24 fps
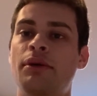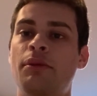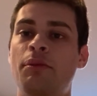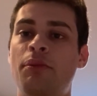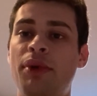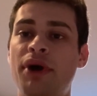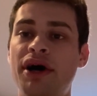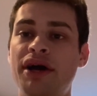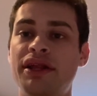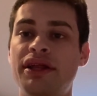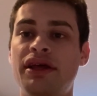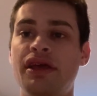
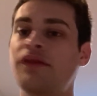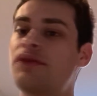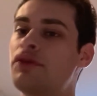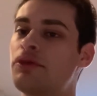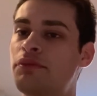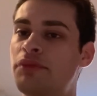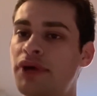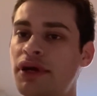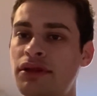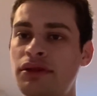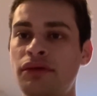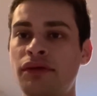but if you
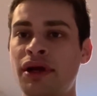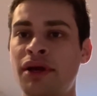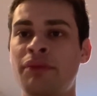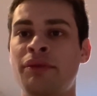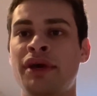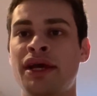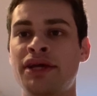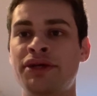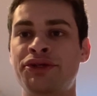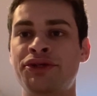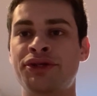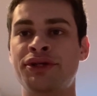pick the right
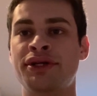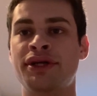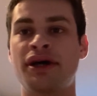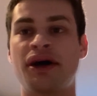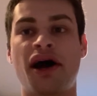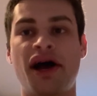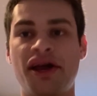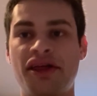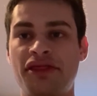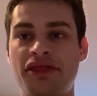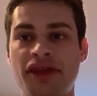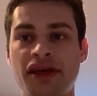major,
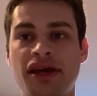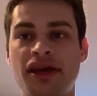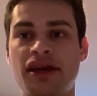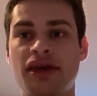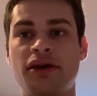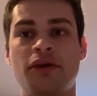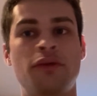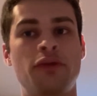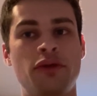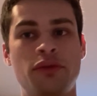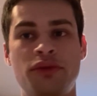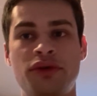I think
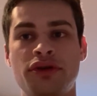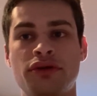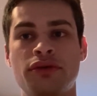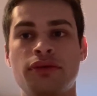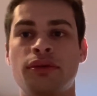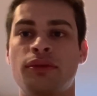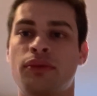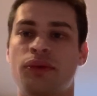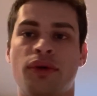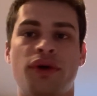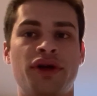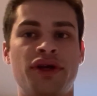it will be a
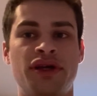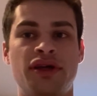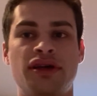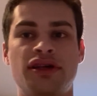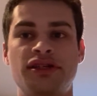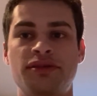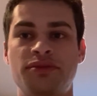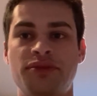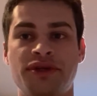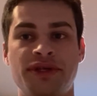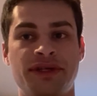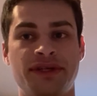rewarding
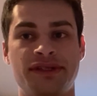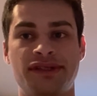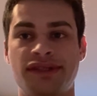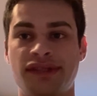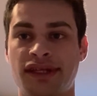experience